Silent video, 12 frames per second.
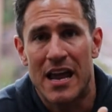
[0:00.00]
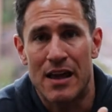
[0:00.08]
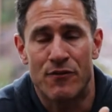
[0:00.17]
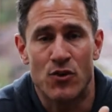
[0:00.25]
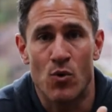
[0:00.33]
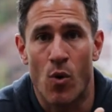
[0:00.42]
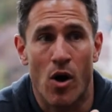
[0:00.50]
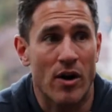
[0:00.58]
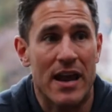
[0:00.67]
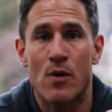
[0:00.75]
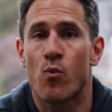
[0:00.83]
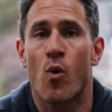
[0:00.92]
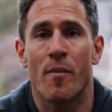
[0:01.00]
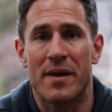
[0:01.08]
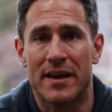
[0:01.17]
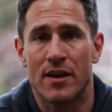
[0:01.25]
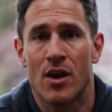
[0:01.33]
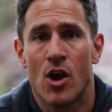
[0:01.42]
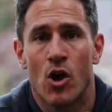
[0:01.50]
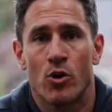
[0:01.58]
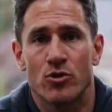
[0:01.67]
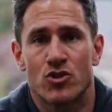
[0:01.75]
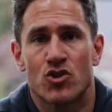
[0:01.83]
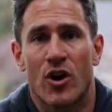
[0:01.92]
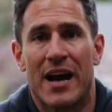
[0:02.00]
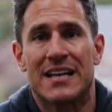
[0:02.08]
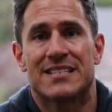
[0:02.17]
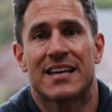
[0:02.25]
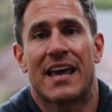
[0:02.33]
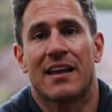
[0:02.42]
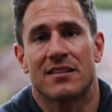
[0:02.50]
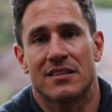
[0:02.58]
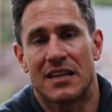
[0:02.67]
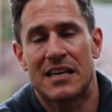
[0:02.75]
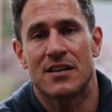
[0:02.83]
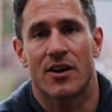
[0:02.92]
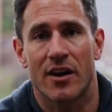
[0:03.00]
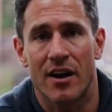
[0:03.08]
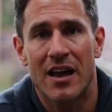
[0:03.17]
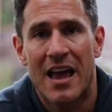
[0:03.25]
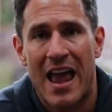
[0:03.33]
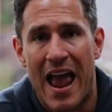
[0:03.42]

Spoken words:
If you are a woman who's trying to get leaner,